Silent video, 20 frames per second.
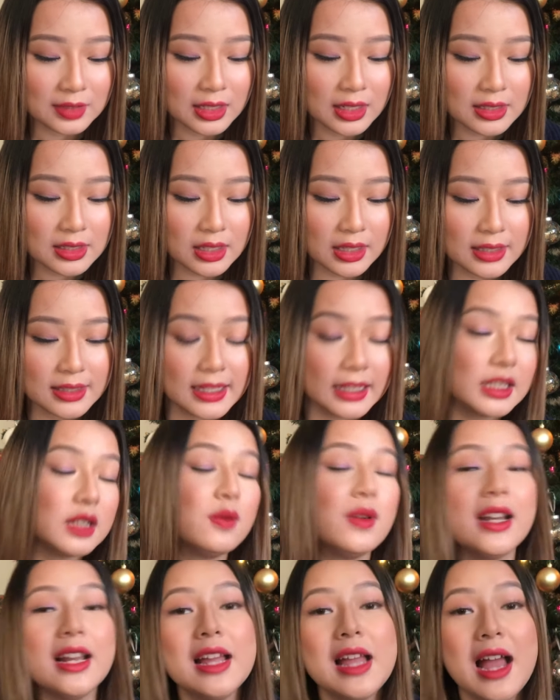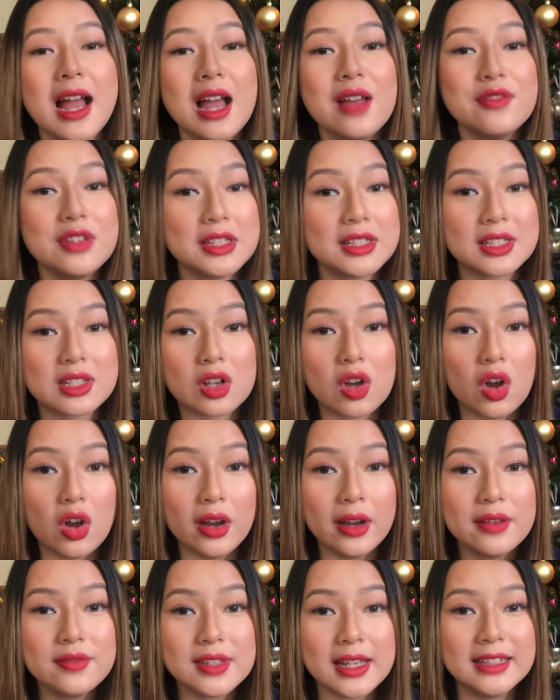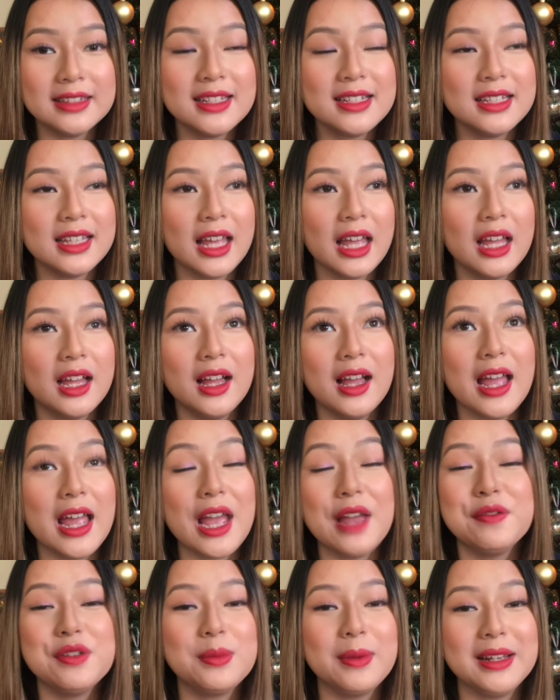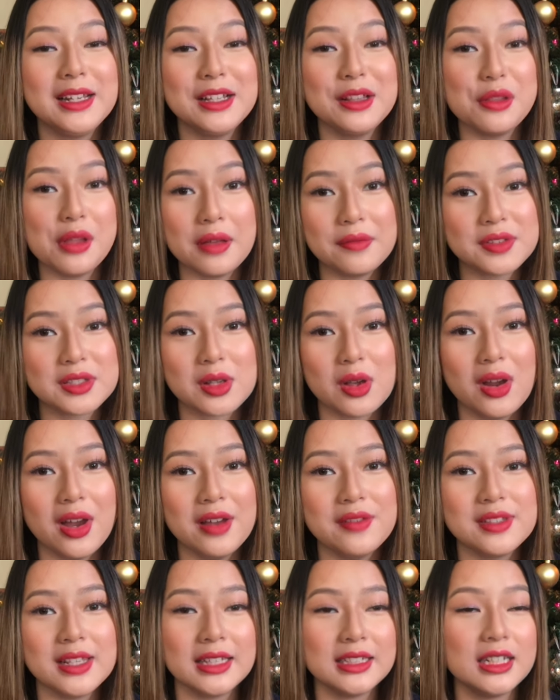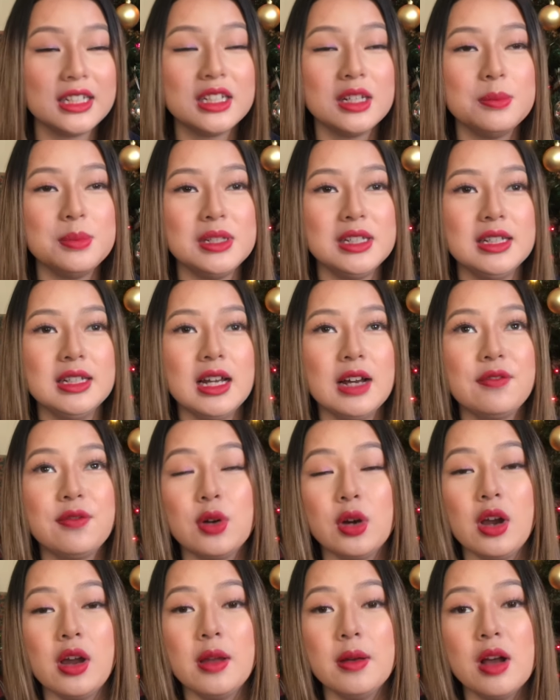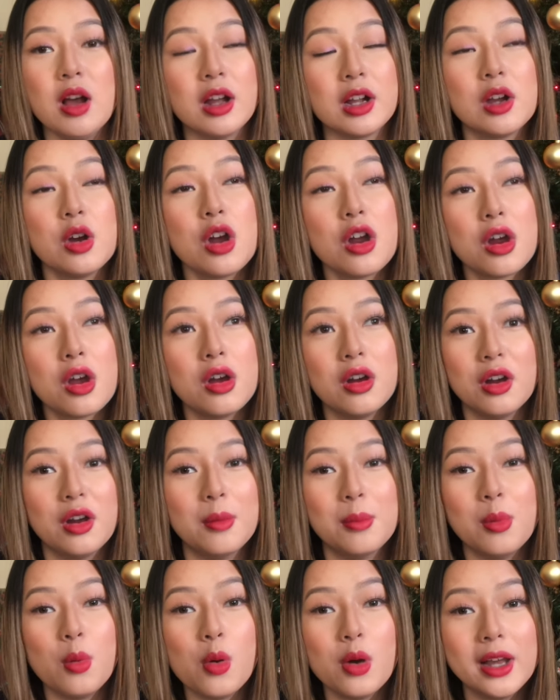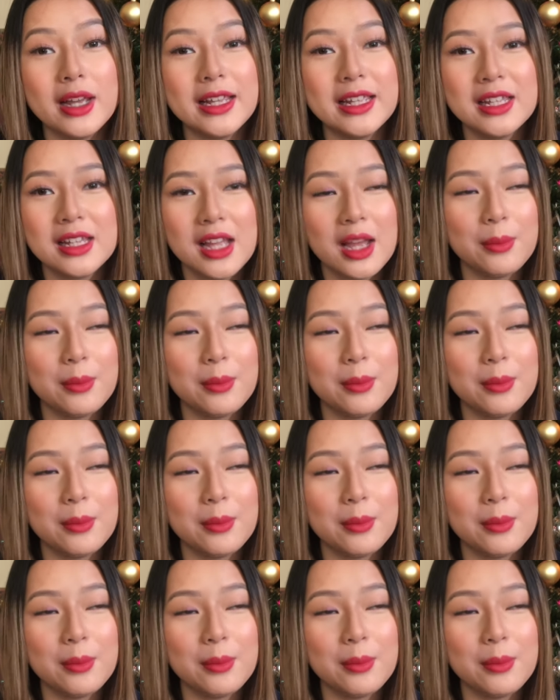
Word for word: So the second one I have is scarves. I think uh, everybody loves scarves. Like it could be for a girl or a boy.